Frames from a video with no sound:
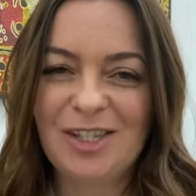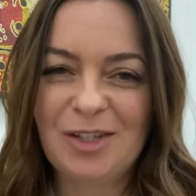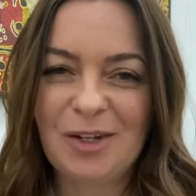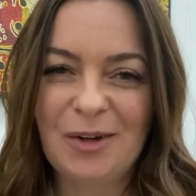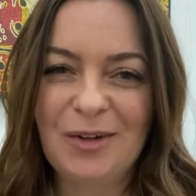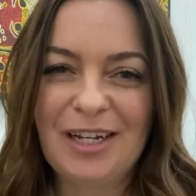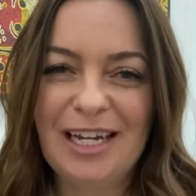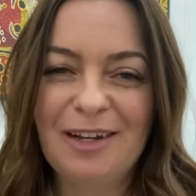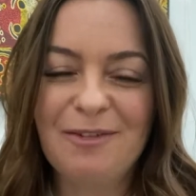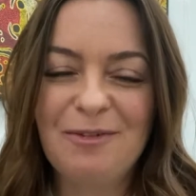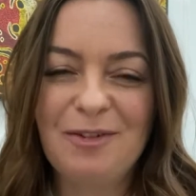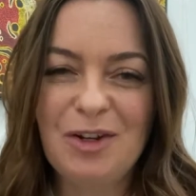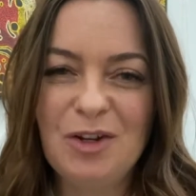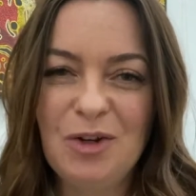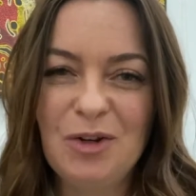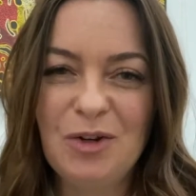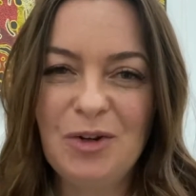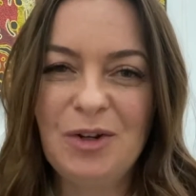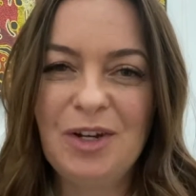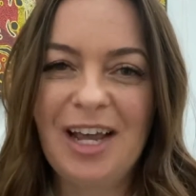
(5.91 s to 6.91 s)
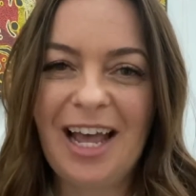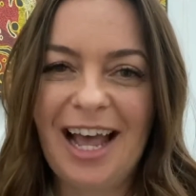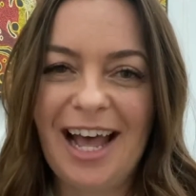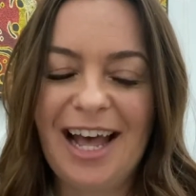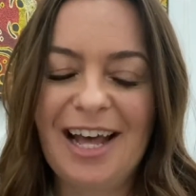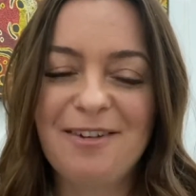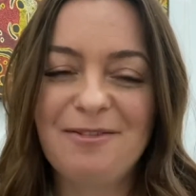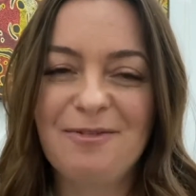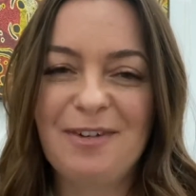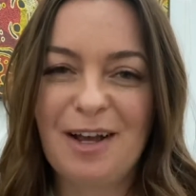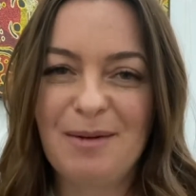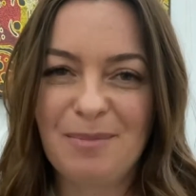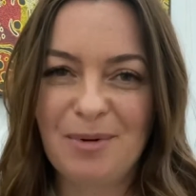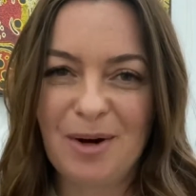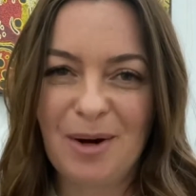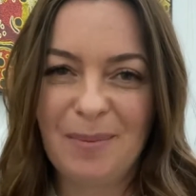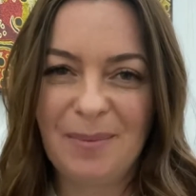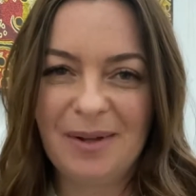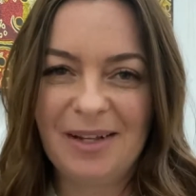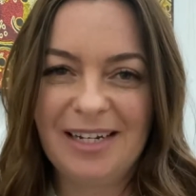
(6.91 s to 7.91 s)
So if you have a
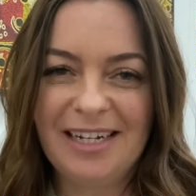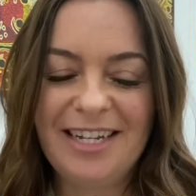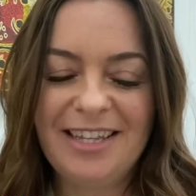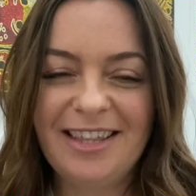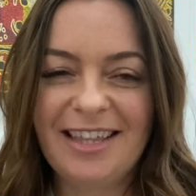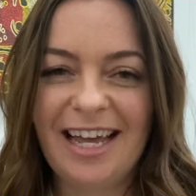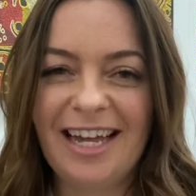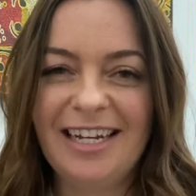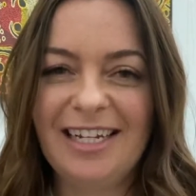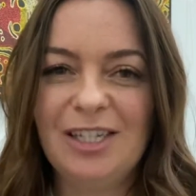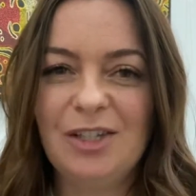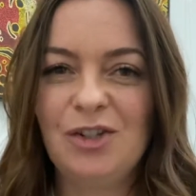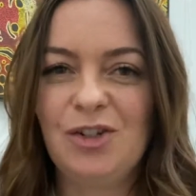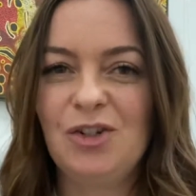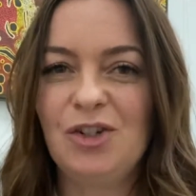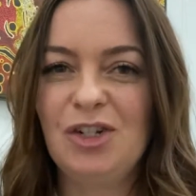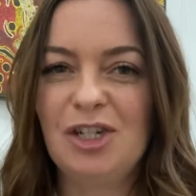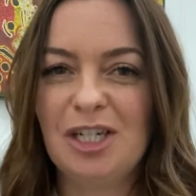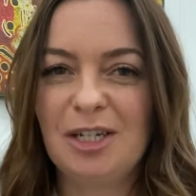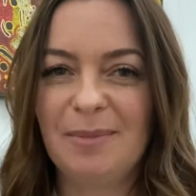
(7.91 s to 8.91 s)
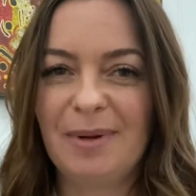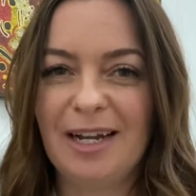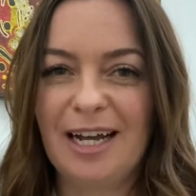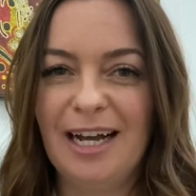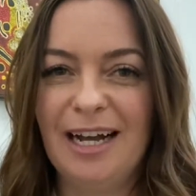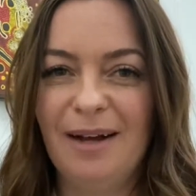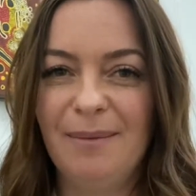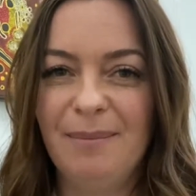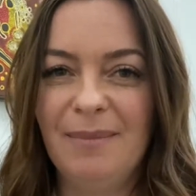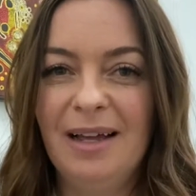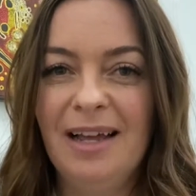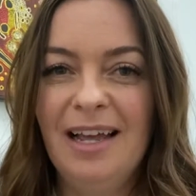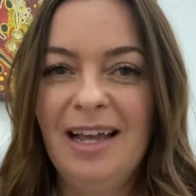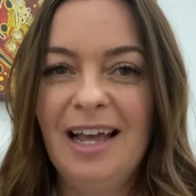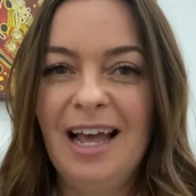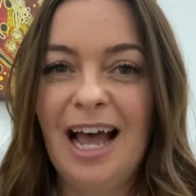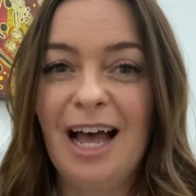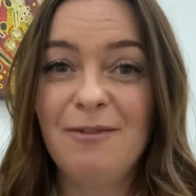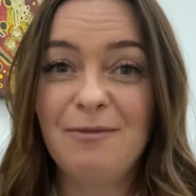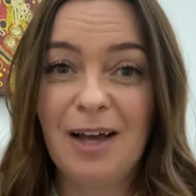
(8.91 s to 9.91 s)
property that is due to become
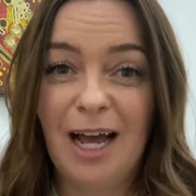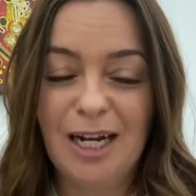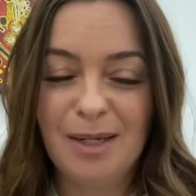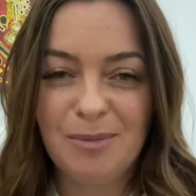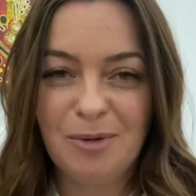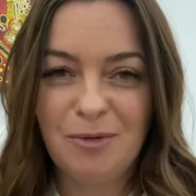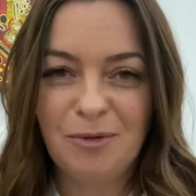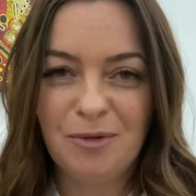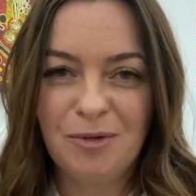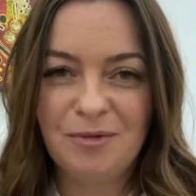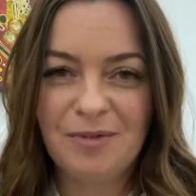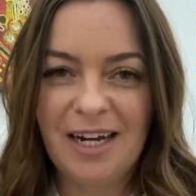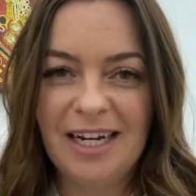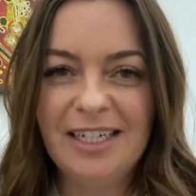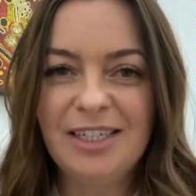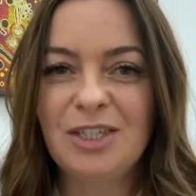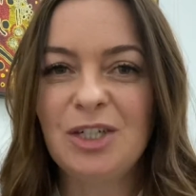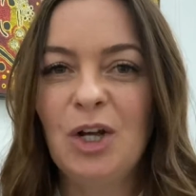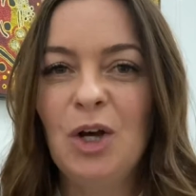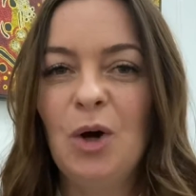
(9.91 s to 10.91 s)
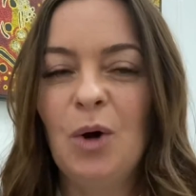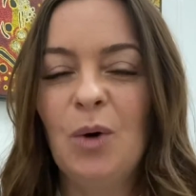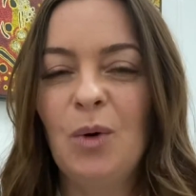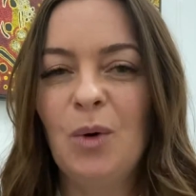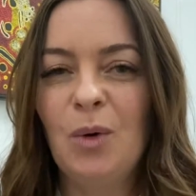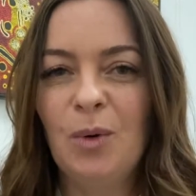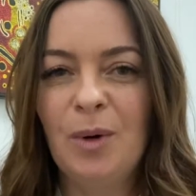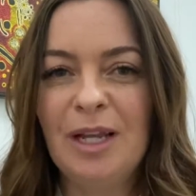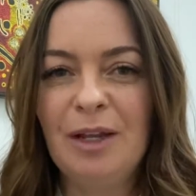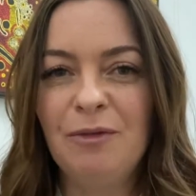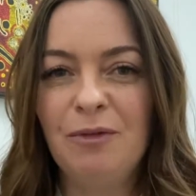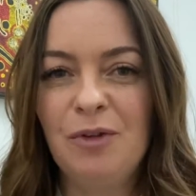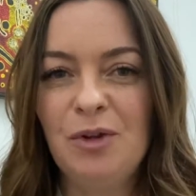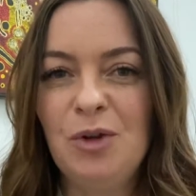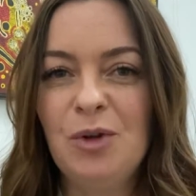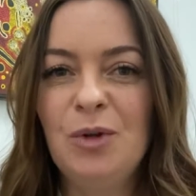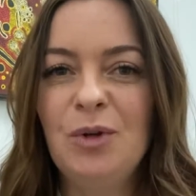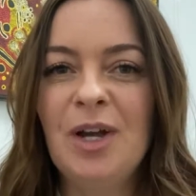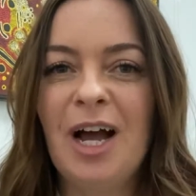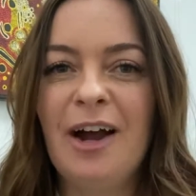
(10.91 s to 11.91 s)
available for rent, or
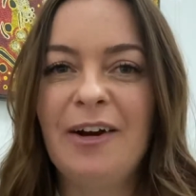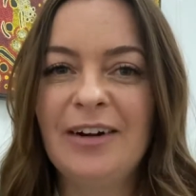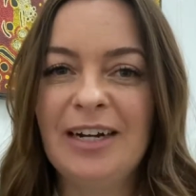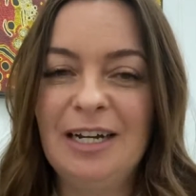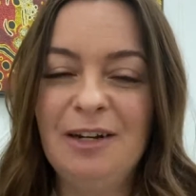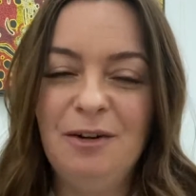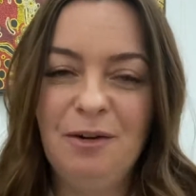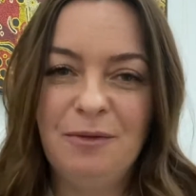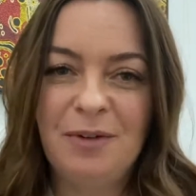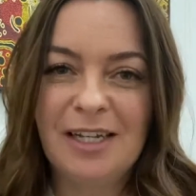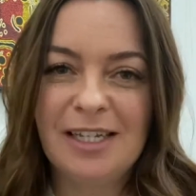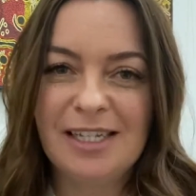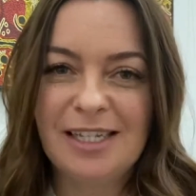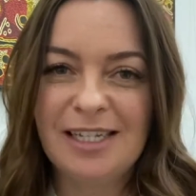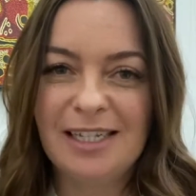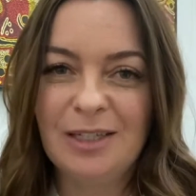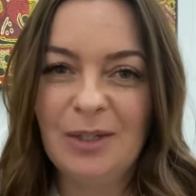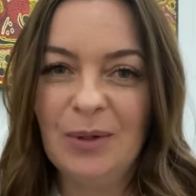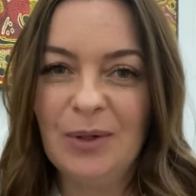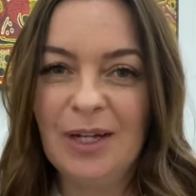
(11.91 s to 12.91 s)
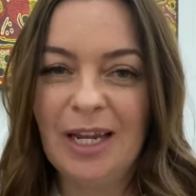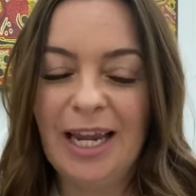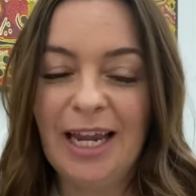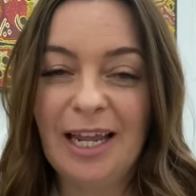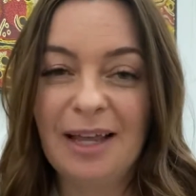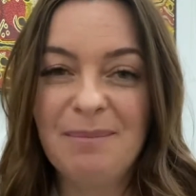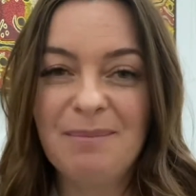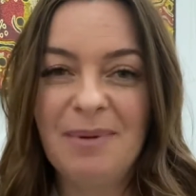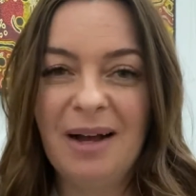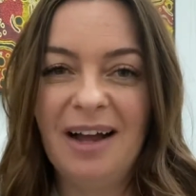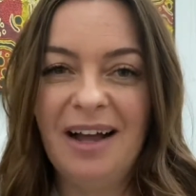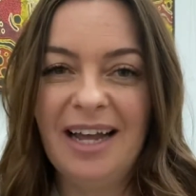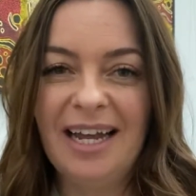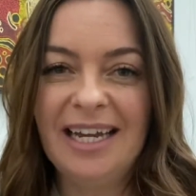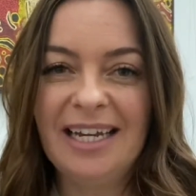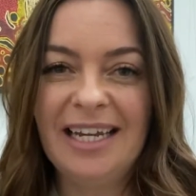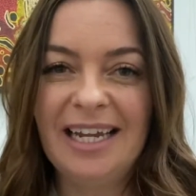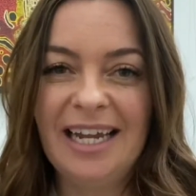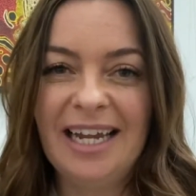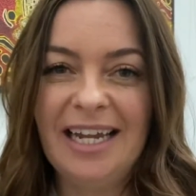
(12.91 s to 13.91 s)
if you are an investor looking at
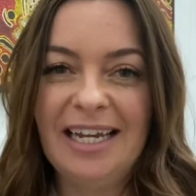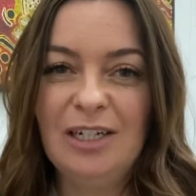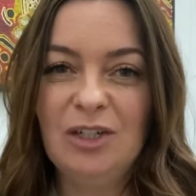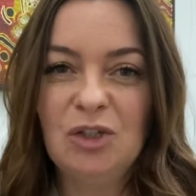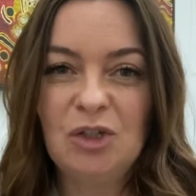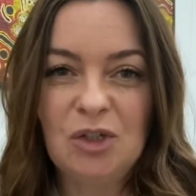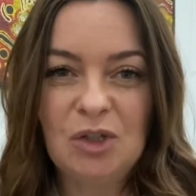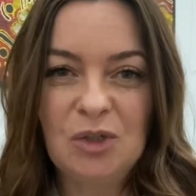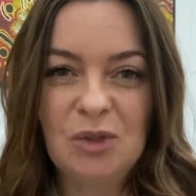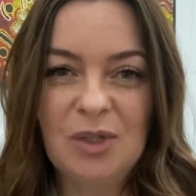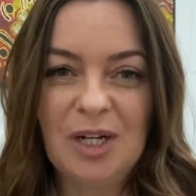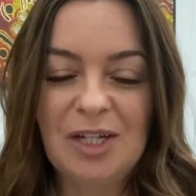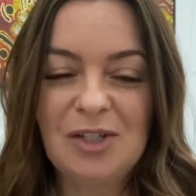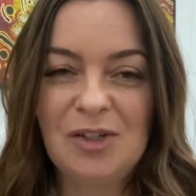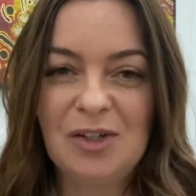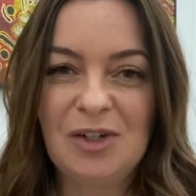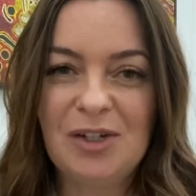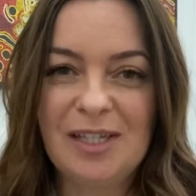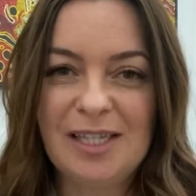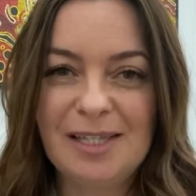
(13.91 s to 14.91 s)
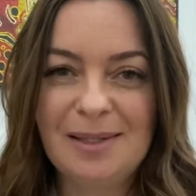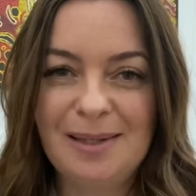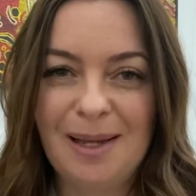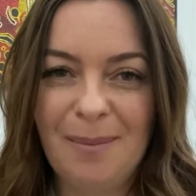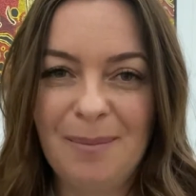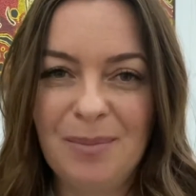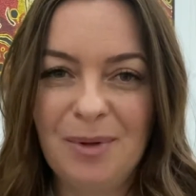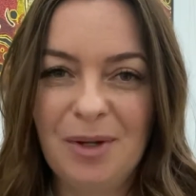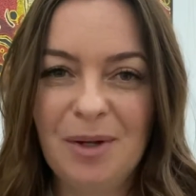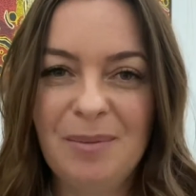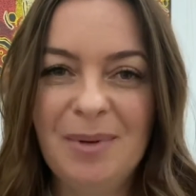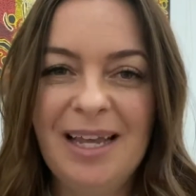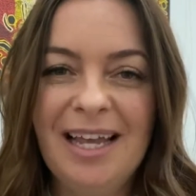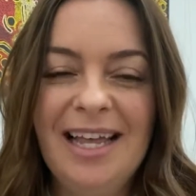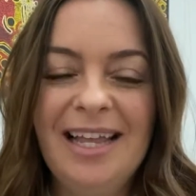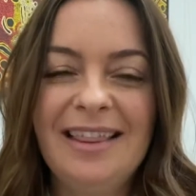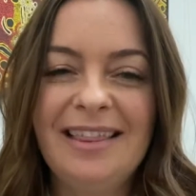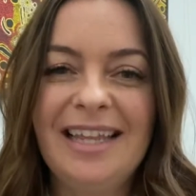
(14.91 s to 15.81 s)
buying into a certain suburb,